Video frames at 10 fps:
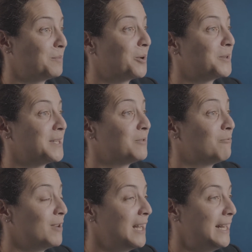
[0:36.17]
because it's
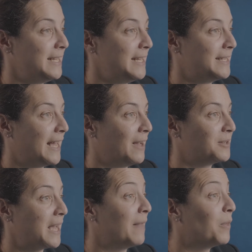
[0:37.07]
really detailed,
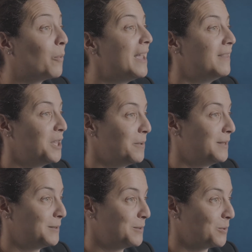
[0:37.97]
and the way that you
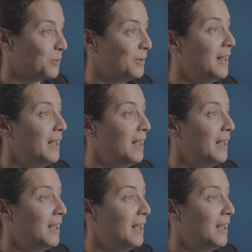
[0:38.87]
install,